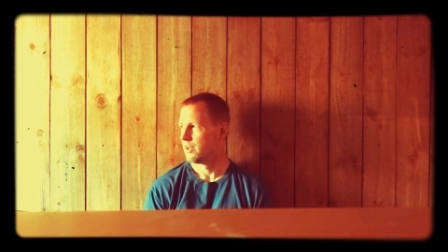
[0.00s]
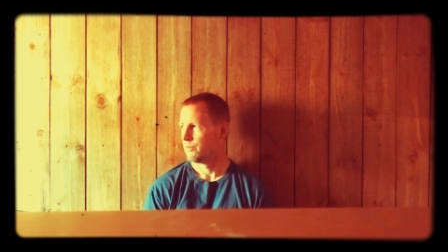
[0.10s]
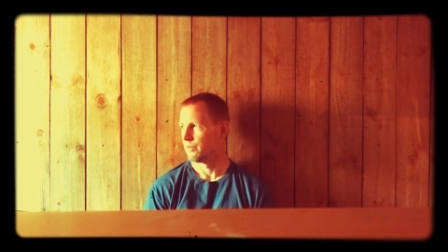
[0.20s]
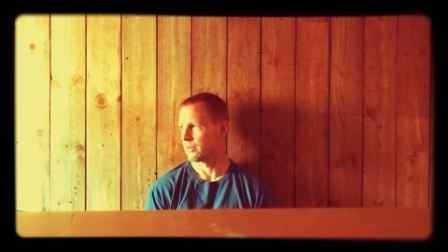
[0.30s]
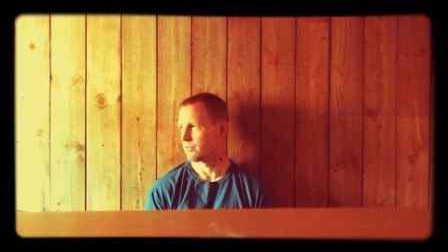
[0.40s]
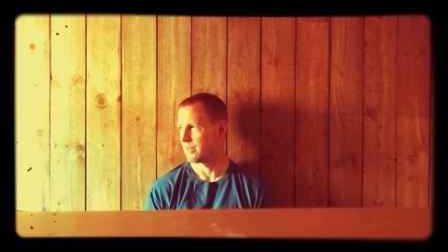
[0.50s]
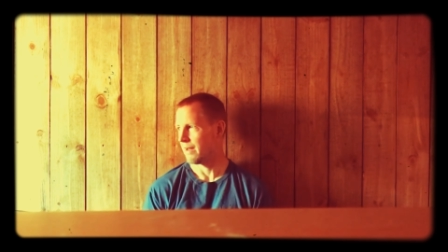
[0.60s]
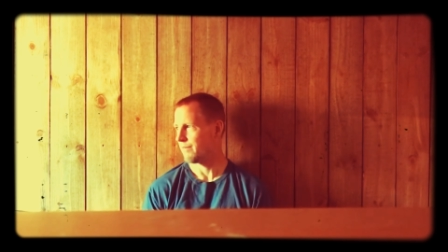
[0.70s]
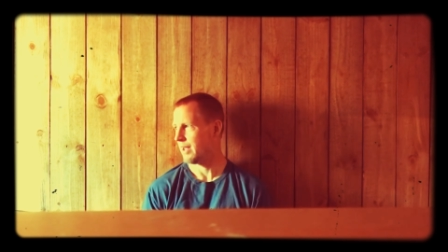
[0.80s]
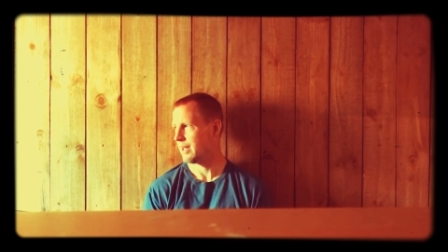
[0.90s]
With the
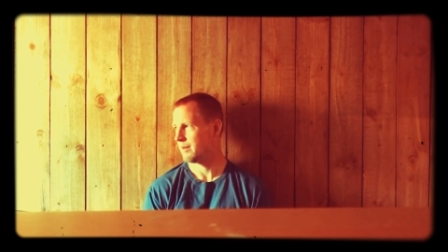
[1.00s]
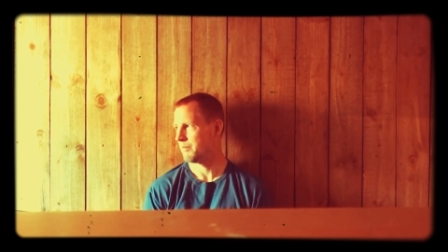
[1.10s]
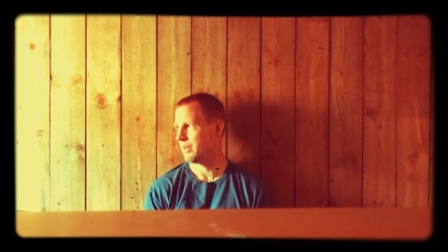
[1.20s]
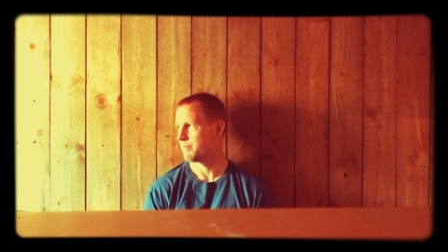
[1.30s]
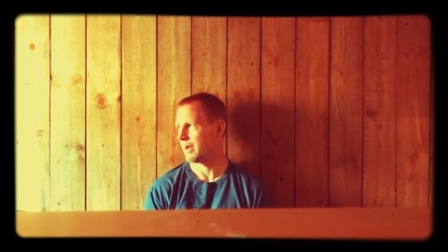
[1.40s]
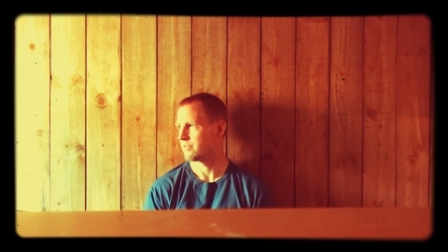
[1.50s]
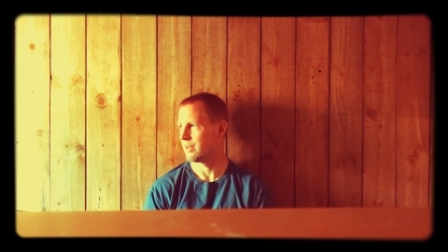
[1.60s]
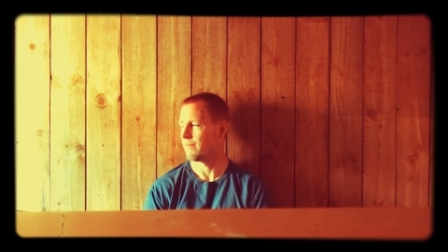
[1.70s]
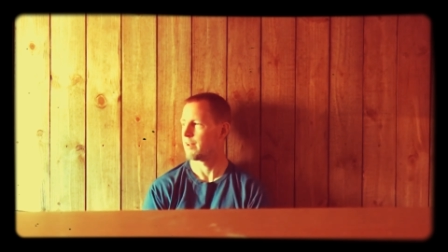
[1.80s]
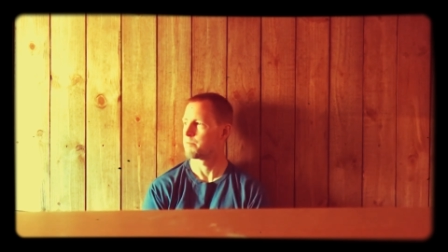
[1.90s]
Stepvan, I mean, you can buy
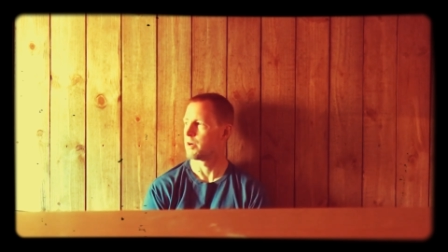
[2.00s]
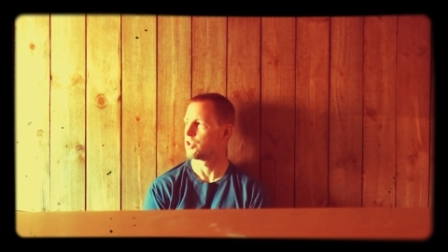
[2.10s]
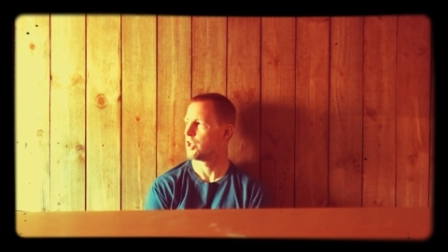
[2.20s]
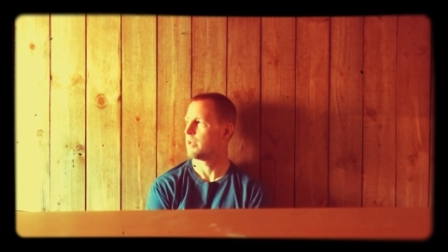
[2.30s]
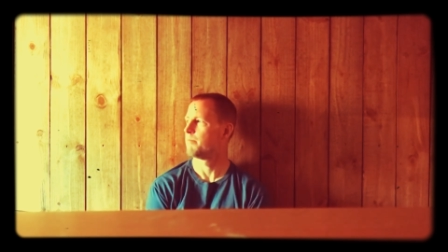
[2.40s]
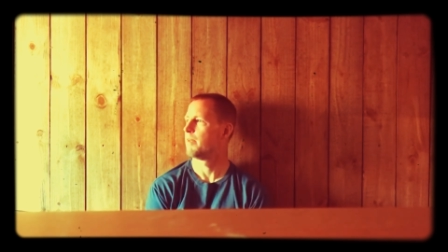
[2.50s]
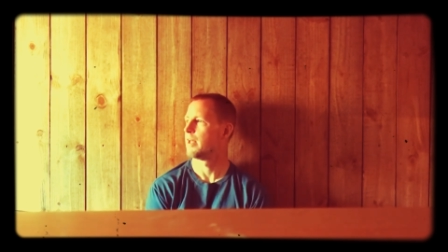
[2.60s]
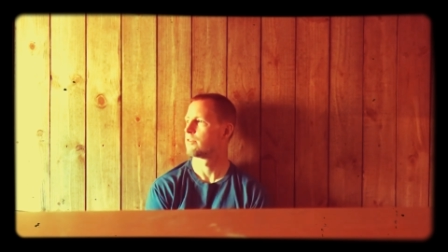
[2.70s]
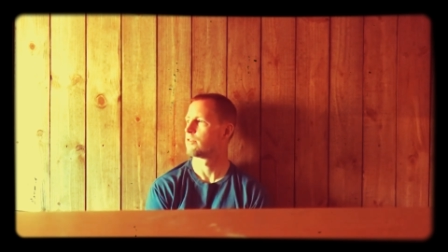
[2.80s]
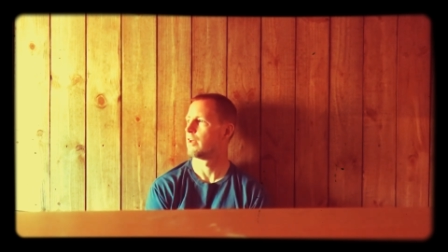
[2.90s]
Stepvans pretty cheap
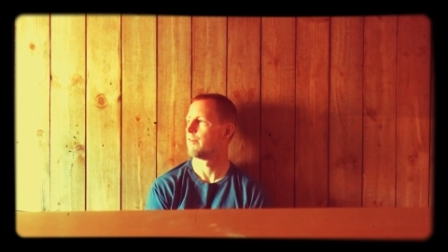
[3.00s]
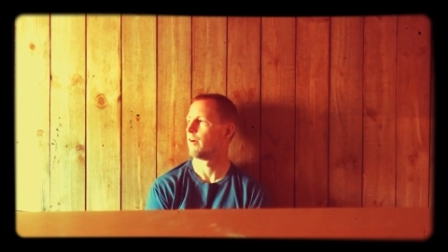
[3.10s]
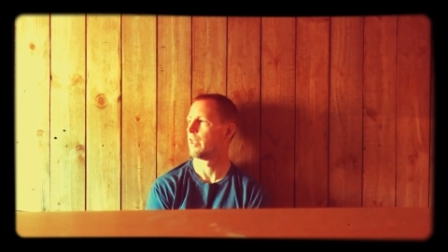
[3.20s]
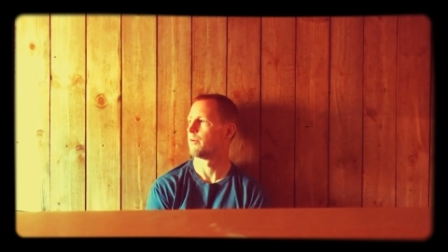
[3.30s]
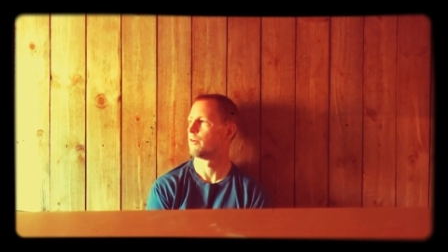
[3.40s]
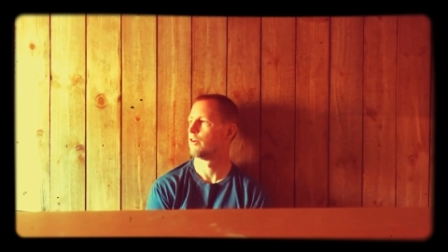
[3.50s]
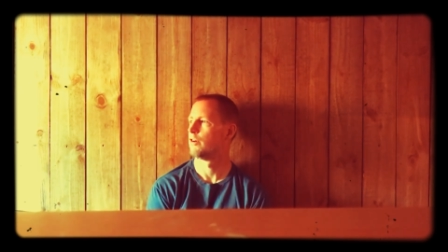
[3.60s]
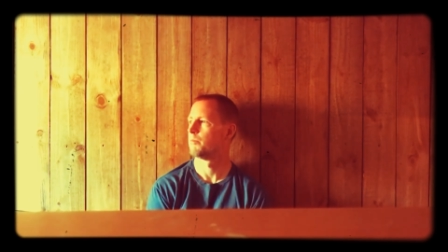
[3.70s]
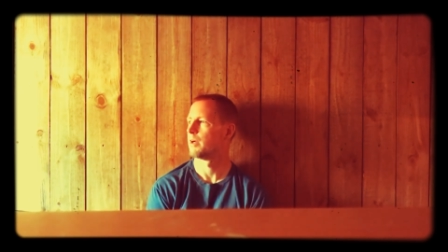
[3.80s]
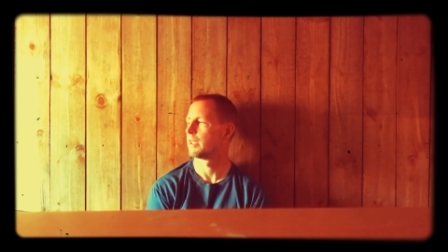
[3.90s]
and still have all that
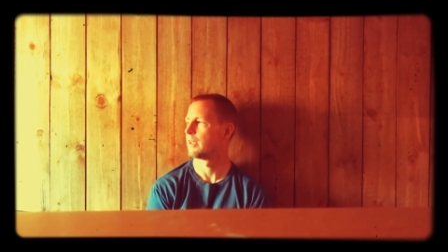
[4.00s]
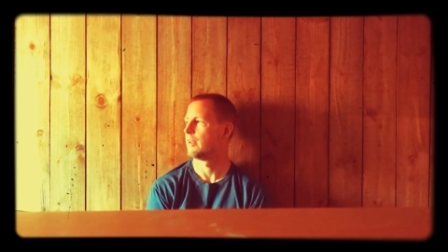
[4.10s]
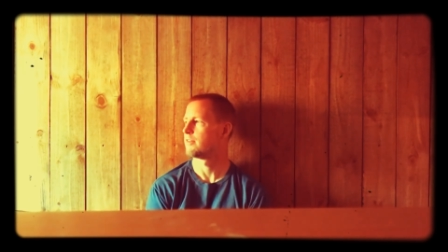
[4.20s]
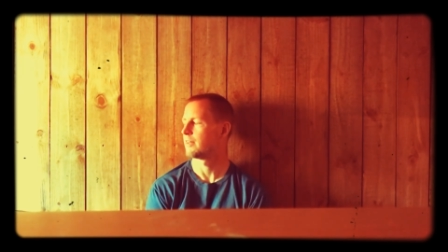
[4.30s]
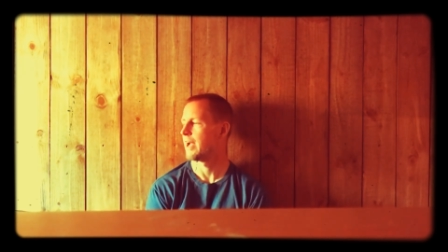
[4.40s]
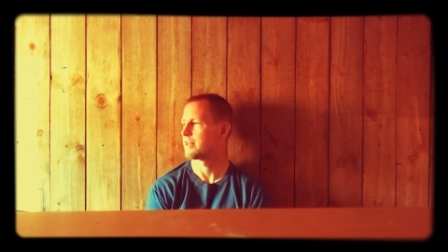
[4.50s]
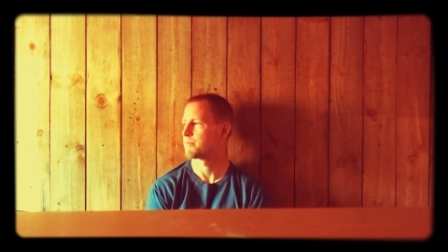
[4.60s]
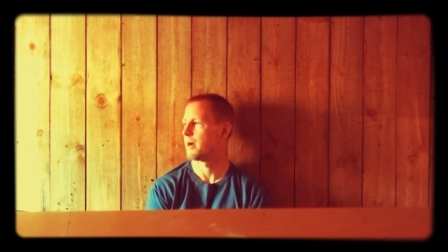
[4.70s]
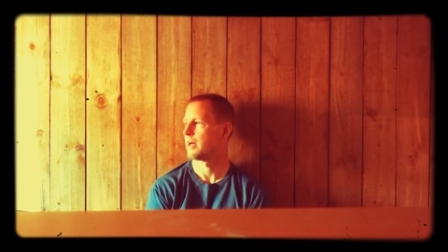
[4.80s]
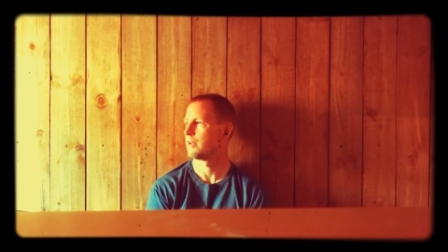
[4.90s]
room, get decent gas
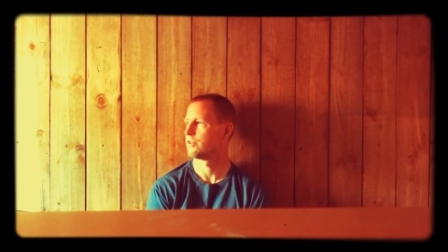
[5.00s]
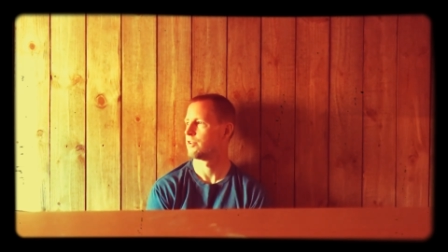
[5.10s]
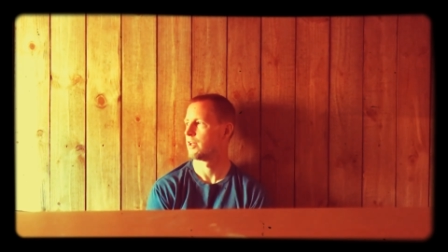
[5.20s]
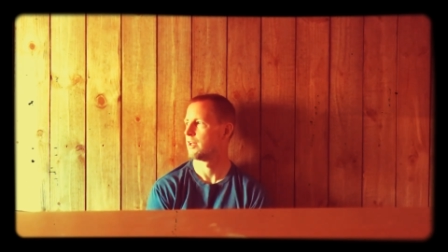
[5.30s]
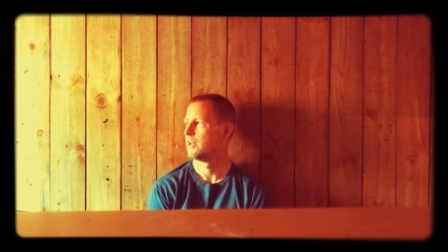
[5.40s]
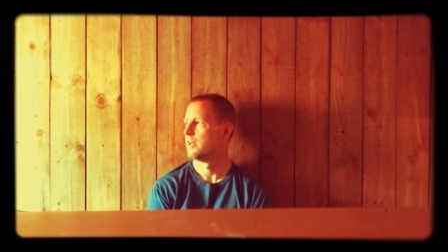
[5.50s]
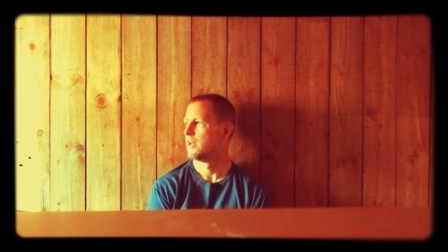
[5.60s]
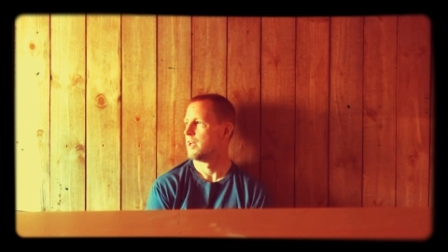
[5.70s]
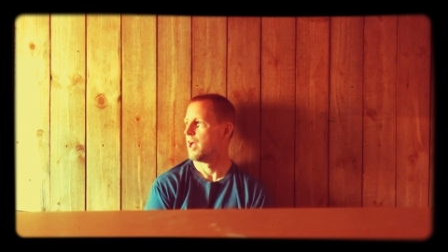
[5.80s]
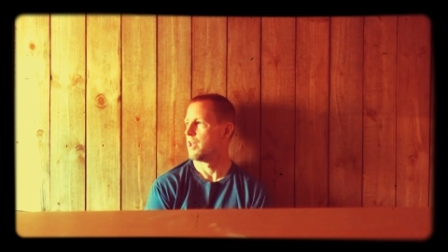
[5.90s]
mileage,
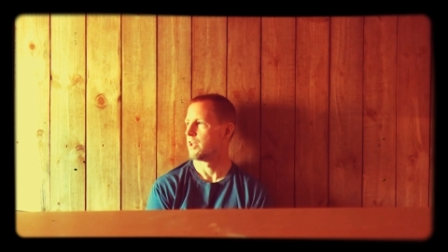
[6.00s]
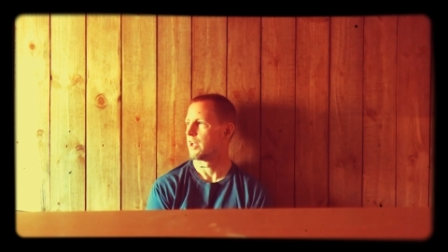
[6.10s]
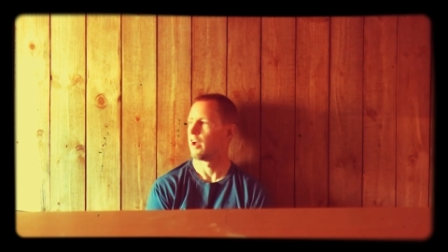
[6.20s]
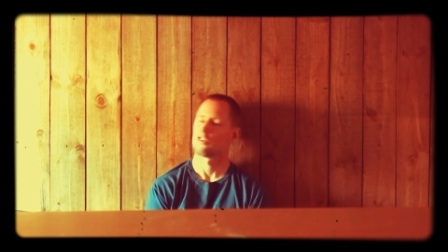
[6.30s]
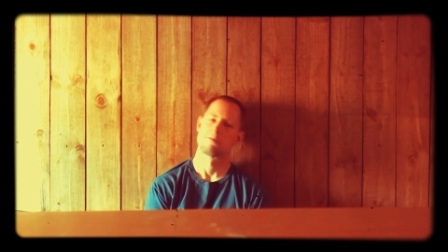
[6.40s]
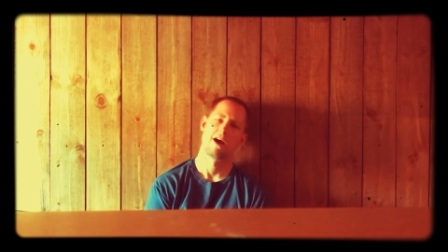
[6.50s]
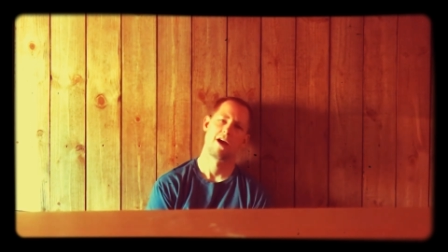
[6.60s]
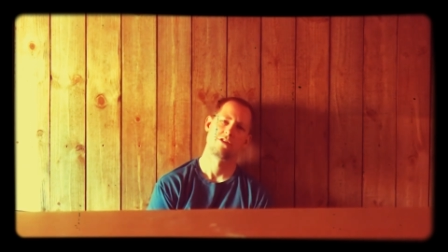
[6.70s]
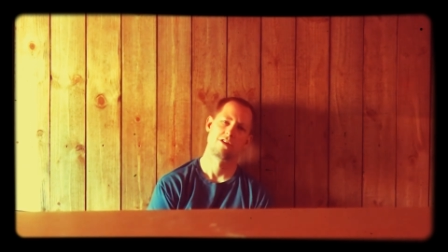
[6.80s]
and you can customize. You don't